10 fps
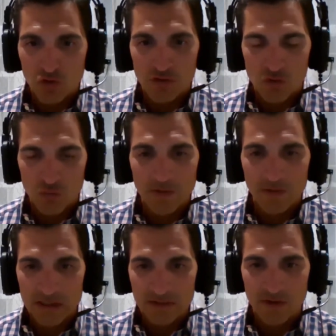You
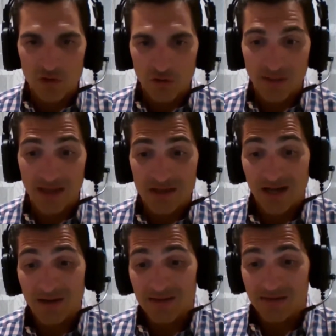really need to and you
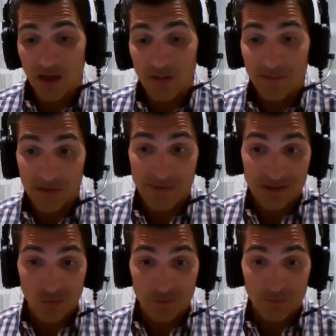got to tell them
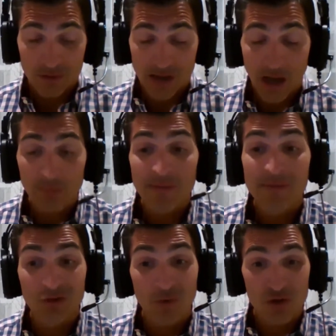you help them
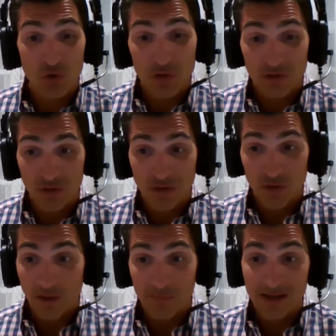make the right choices
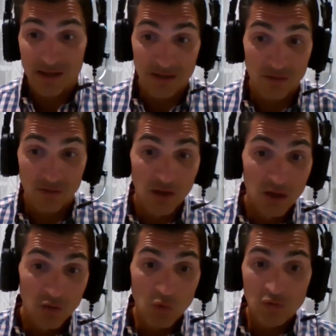too. Like, my kids
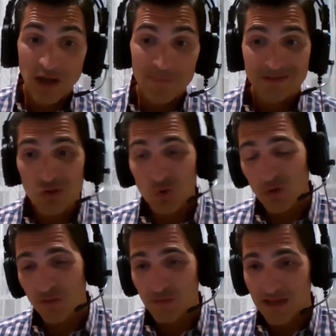will not make the
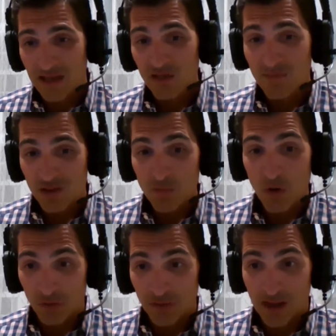choice for the kids menu
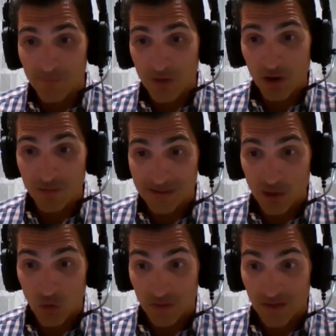most of the time. They're going to make the
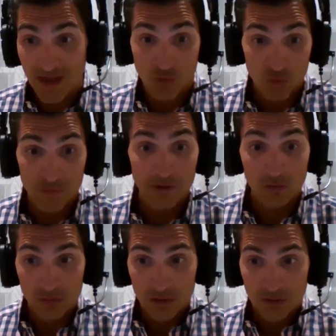choice to have a
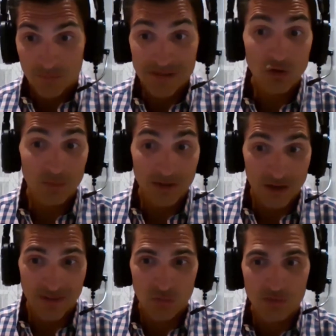real meal,
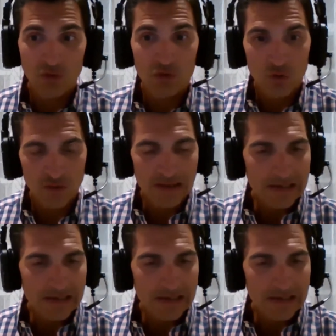because that's what they're used to